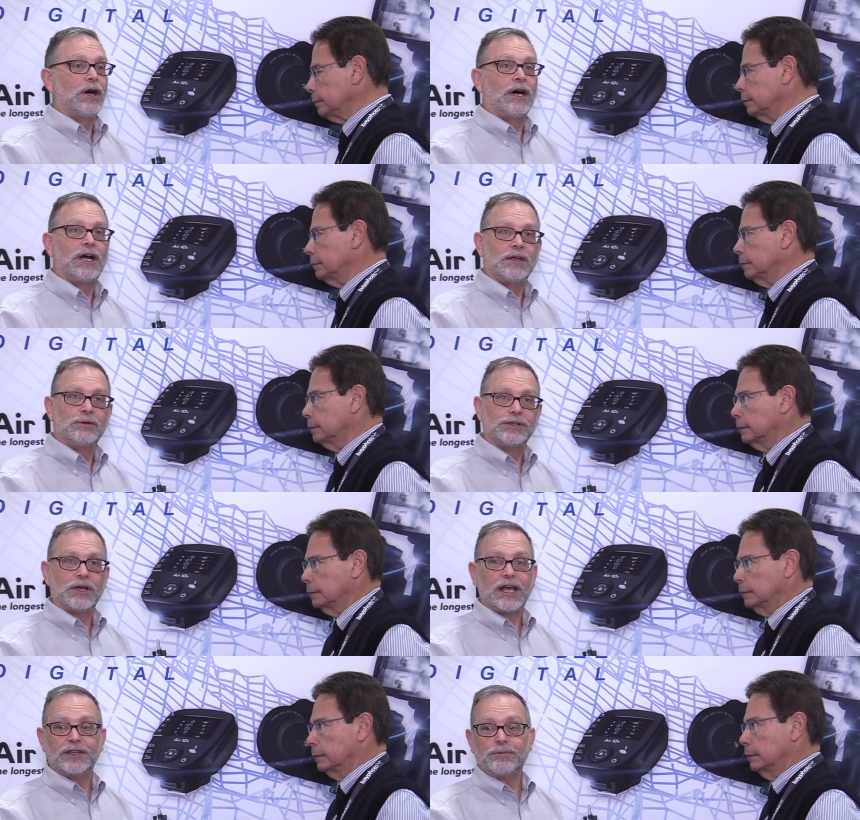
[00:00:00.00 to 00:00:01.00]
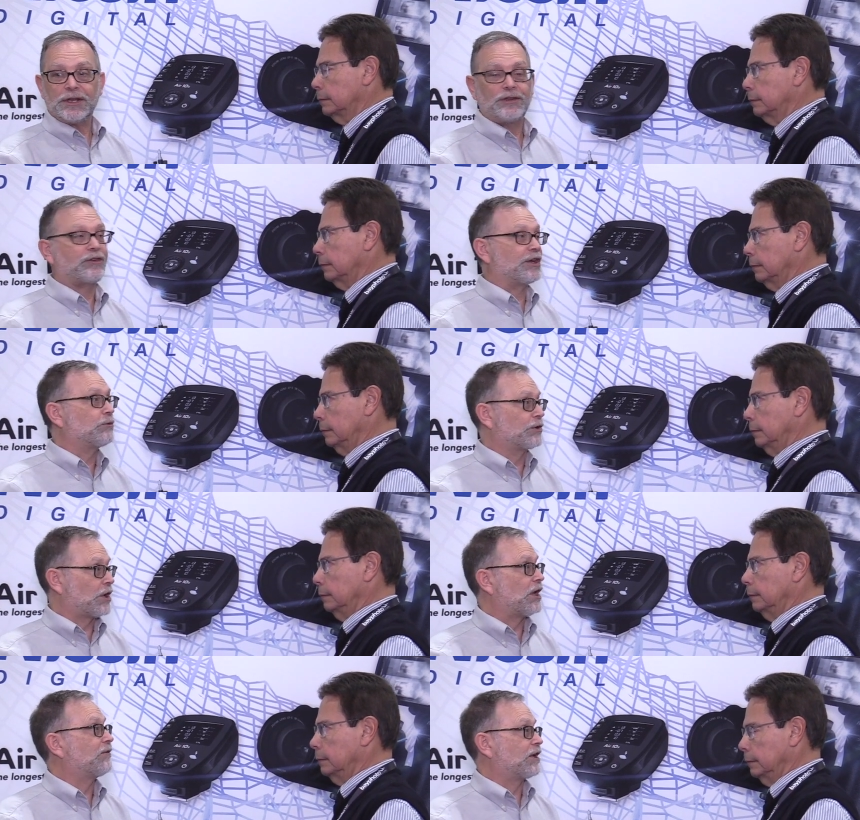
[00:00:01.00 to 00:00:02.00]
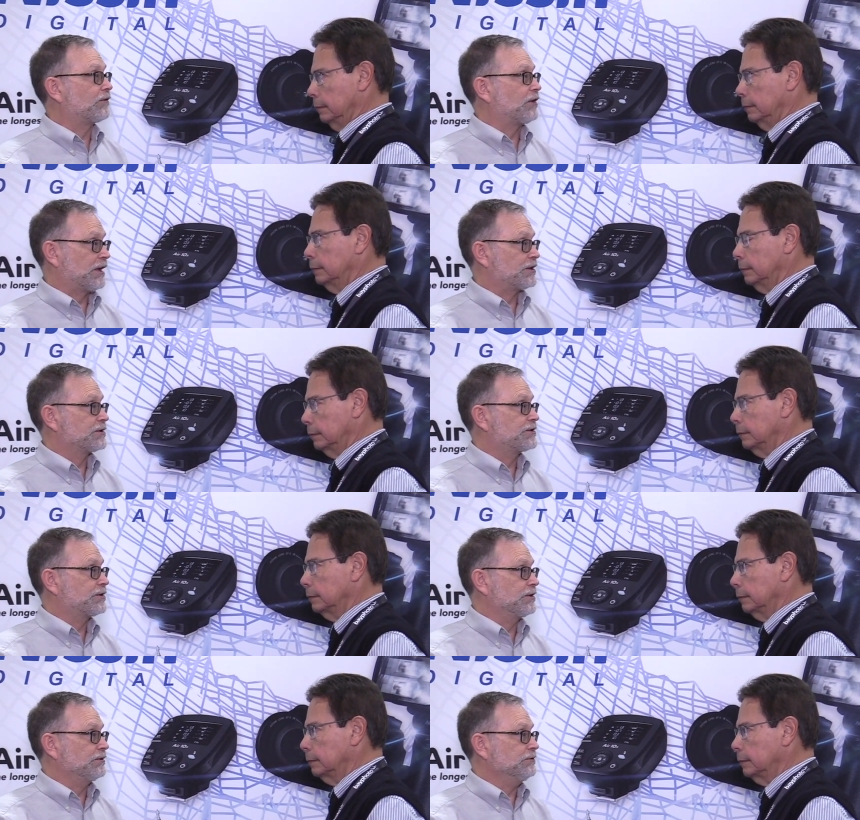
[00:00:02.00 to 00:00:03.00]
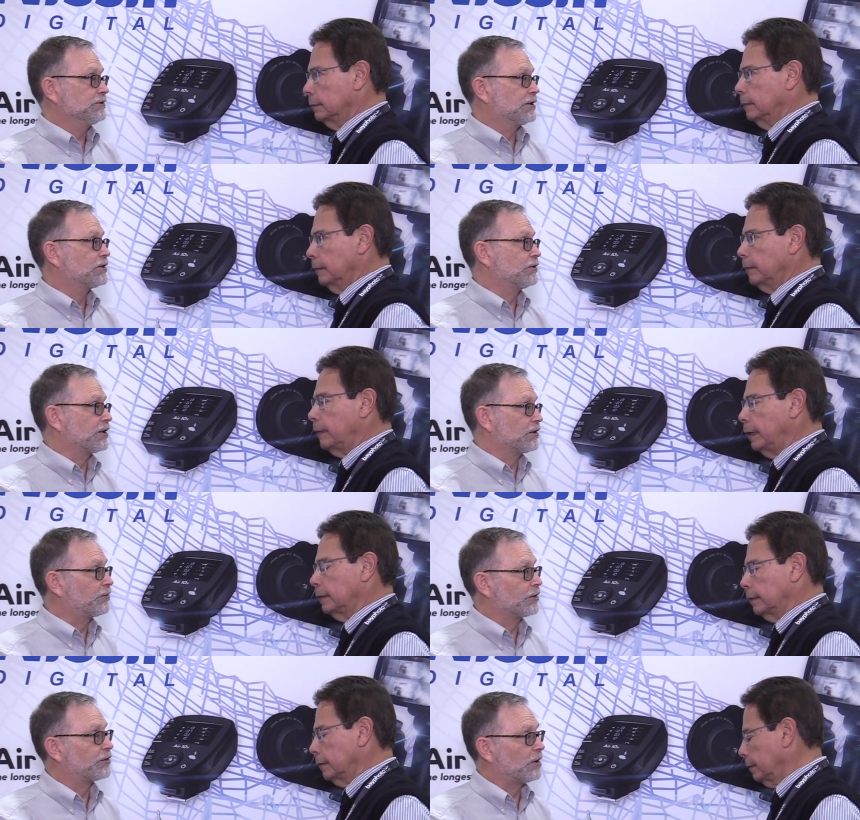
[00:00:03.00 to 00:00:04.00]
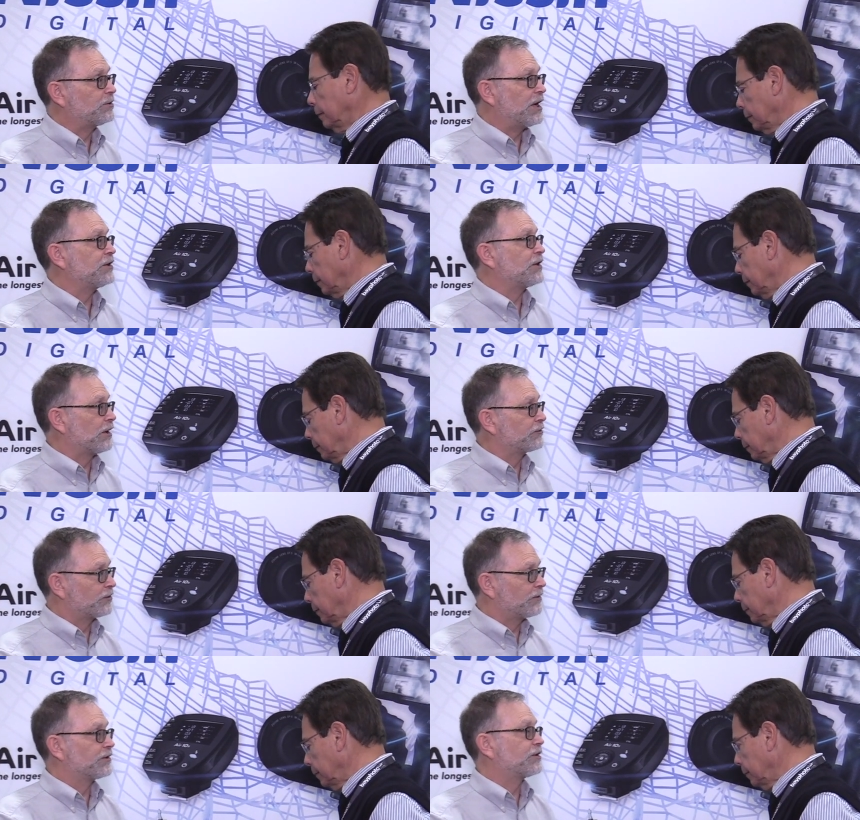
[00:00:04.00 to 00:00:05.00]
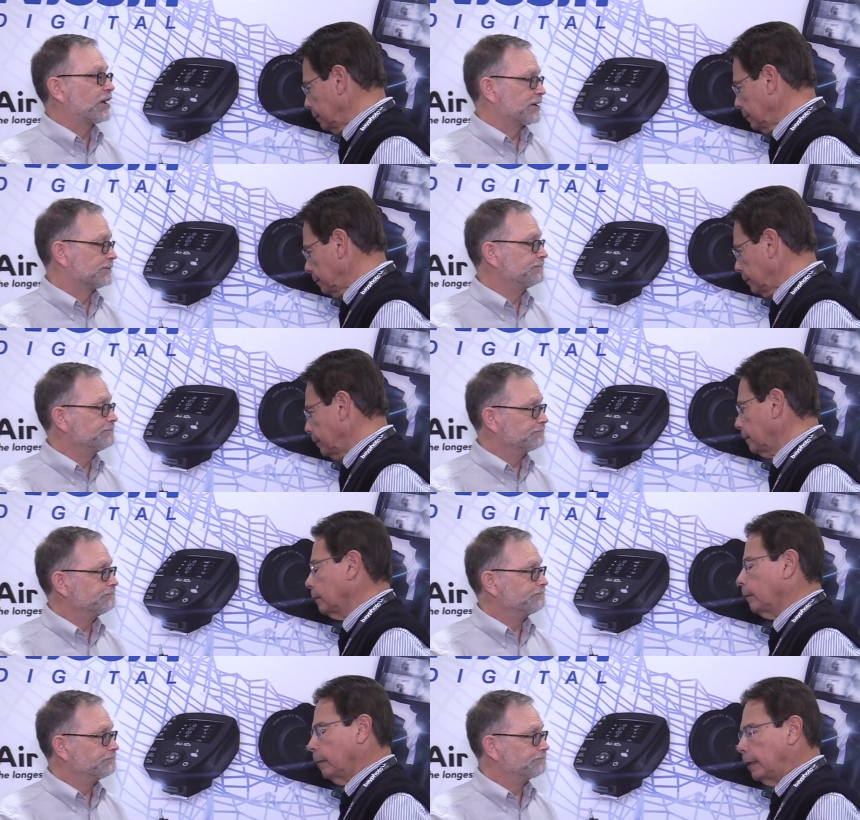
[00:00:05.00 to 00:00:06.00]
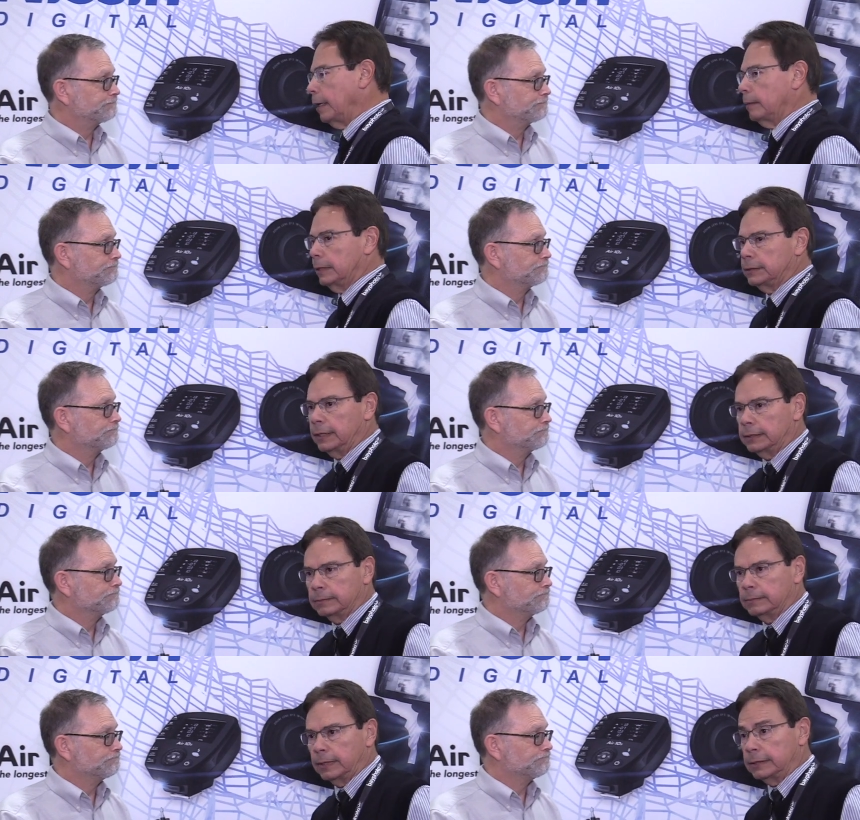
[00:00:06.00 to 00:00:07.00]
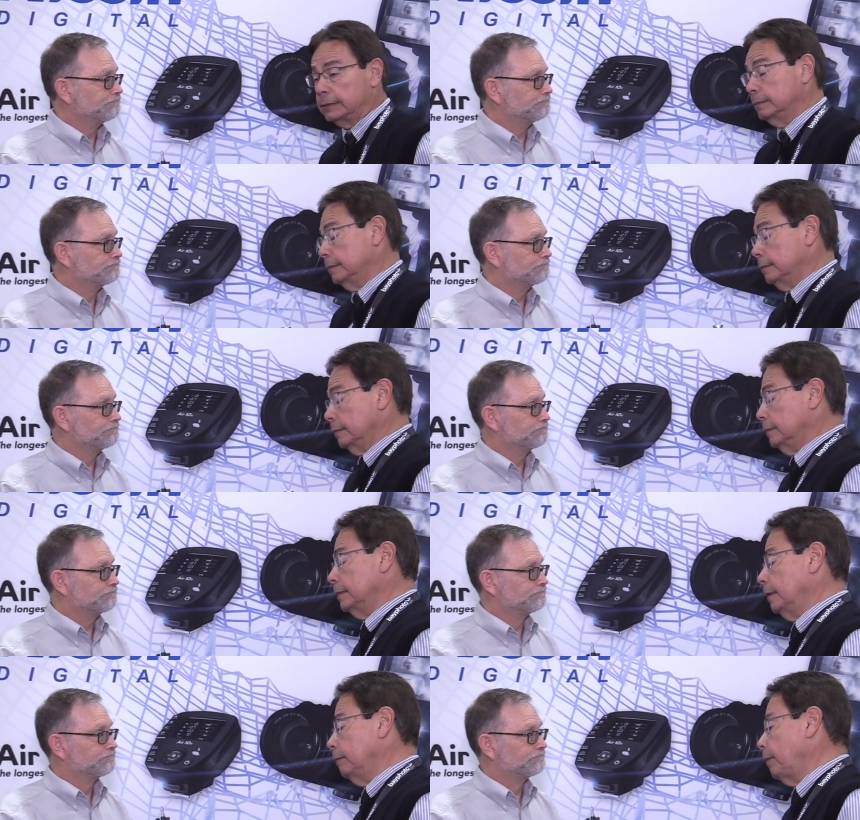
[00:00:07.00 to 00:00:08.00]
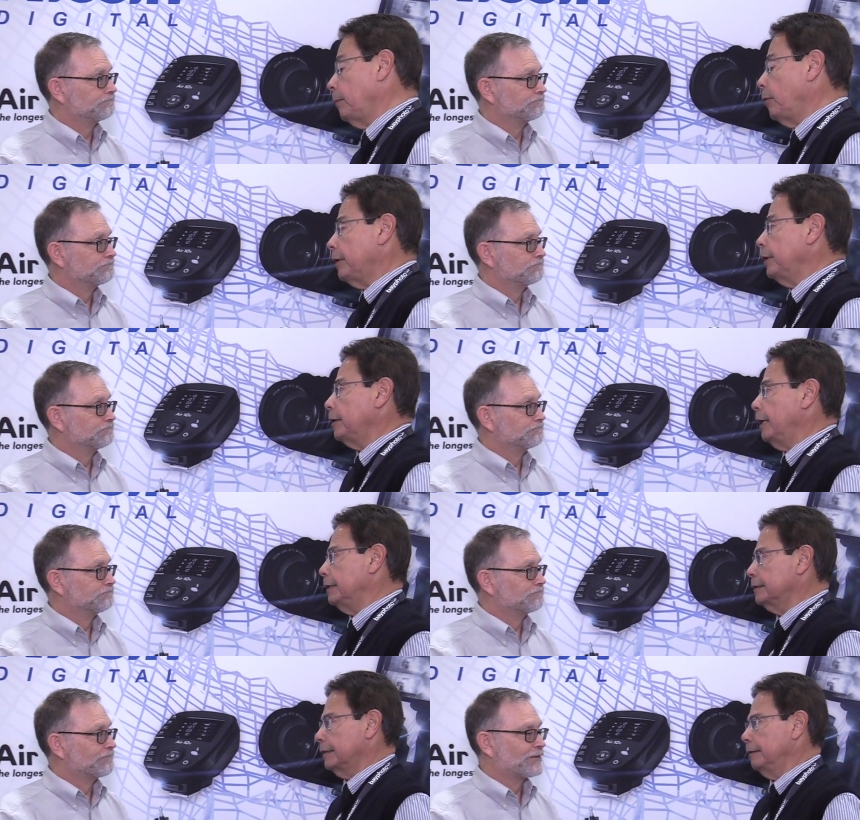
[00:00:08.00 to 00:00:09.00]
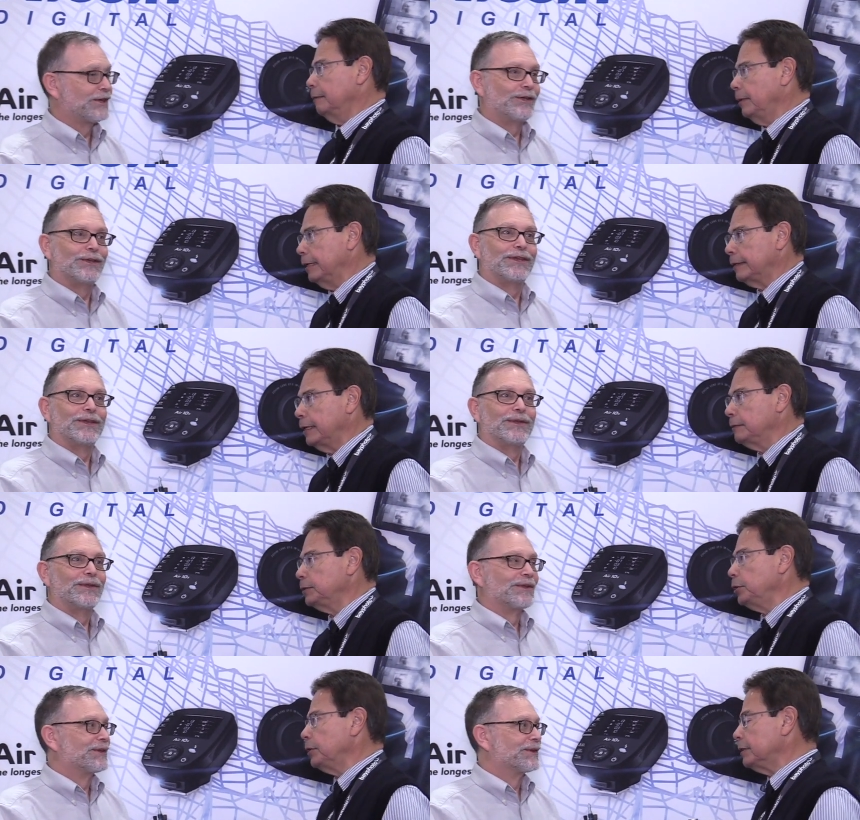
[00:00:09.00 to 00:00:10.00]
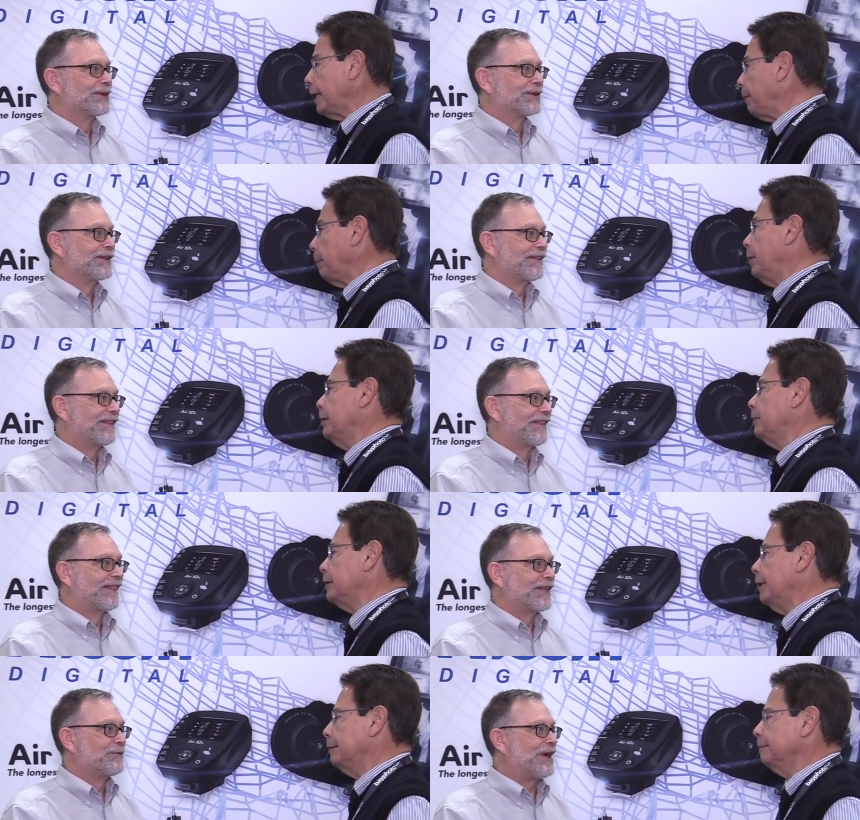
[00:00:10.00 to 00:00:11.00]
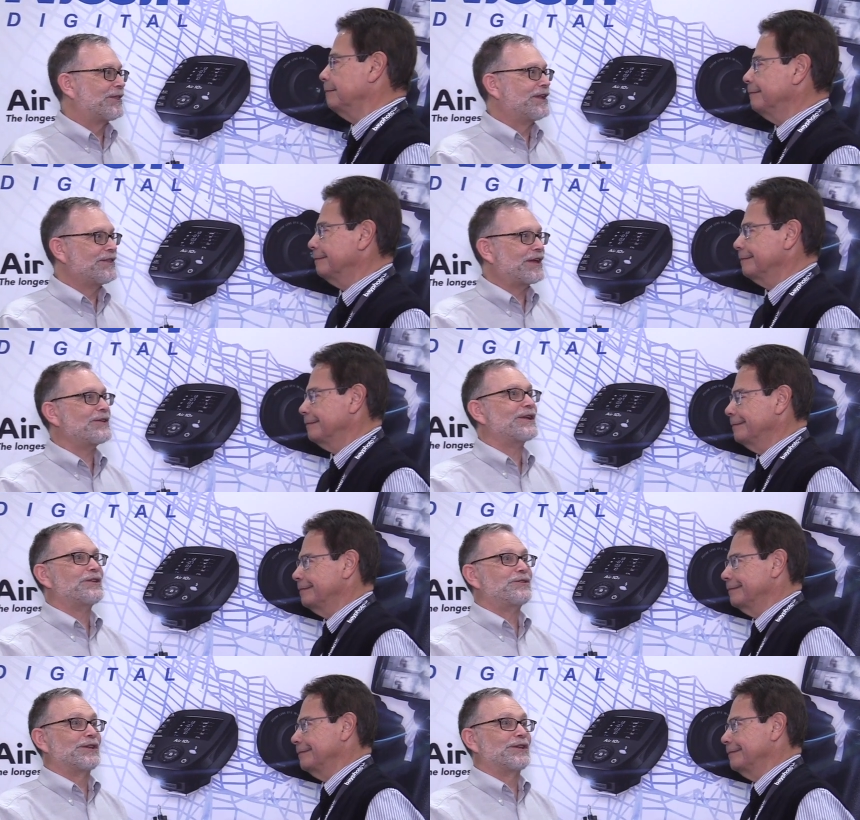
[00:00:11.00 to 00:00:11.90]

Speaker 1: Uh, it will do high-speed sync with all of our flashes too, including right. this one, so up to eight thousandth of a second.
Speaker 2: Wow, that's, that's, that's what more can you ask? Uh, 8,000, you can stop a bullet with that.
Speaker 1: Well, the, the, other nice